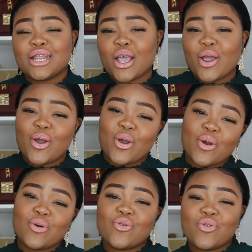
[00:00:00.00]
big
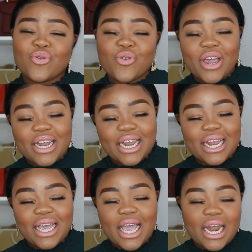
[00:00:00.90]
girl
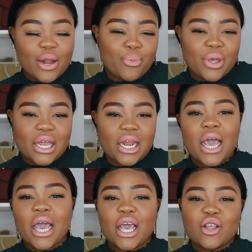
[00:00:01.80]
friendly, and I mean,
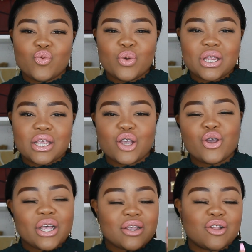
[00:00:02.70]
it's winter,
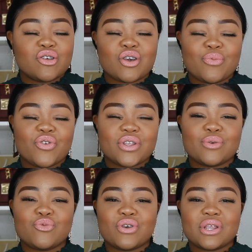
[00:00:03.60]
you can still shop for
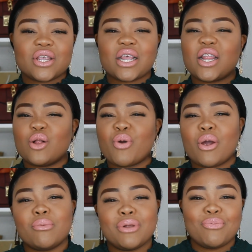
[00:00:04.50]
some dresses and they'll
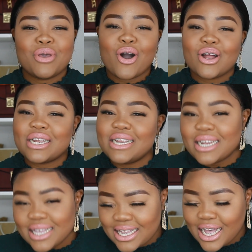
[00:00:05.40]
probably be on
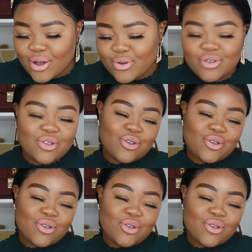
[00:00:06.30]
discount.